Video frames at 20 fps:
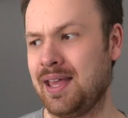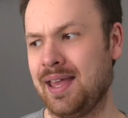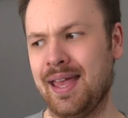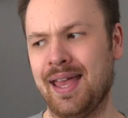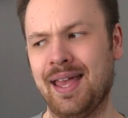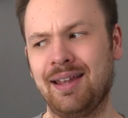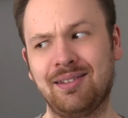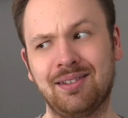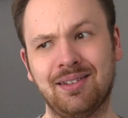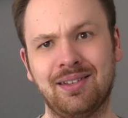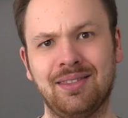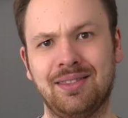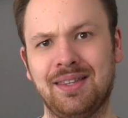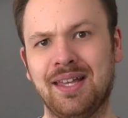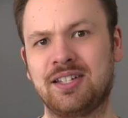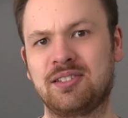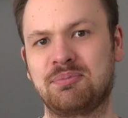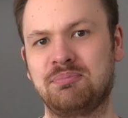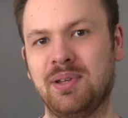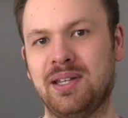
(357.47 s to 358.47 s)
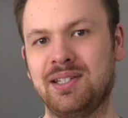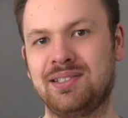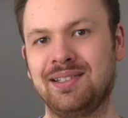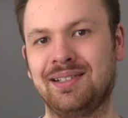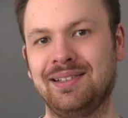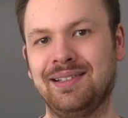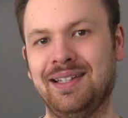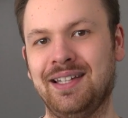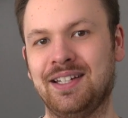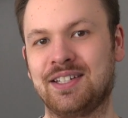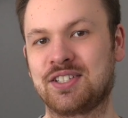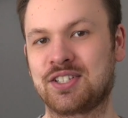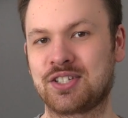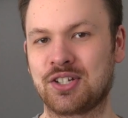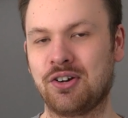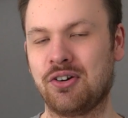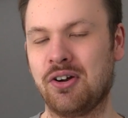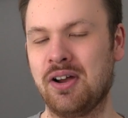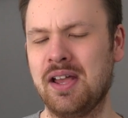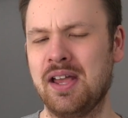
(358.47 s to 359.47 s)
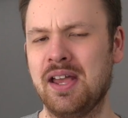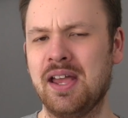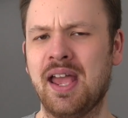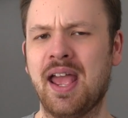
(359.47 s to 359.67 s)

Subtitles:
And that's basically it. So